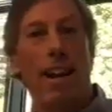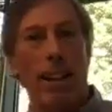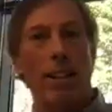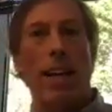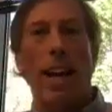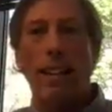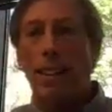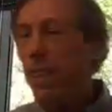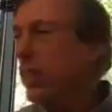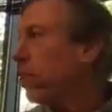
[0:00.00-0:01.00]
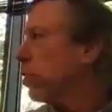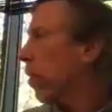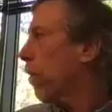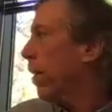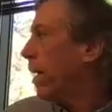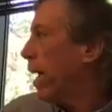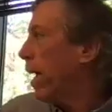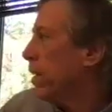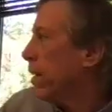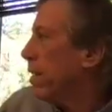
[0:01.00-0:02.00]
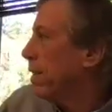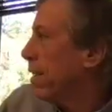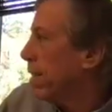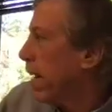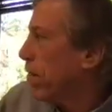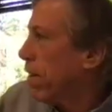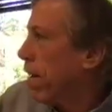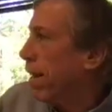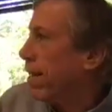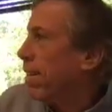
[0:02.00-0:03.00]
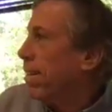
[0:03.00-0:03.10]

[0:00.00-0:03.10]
There's a Cisco certification, the DevNet.